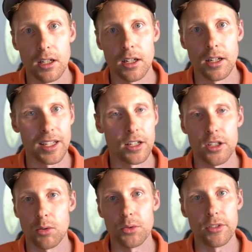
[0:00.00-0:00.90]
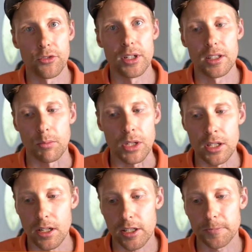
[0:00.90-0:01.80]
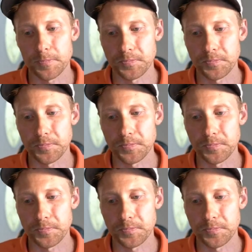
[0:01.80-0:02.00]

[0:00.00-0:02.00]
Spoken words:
again, totally free at the PTAC.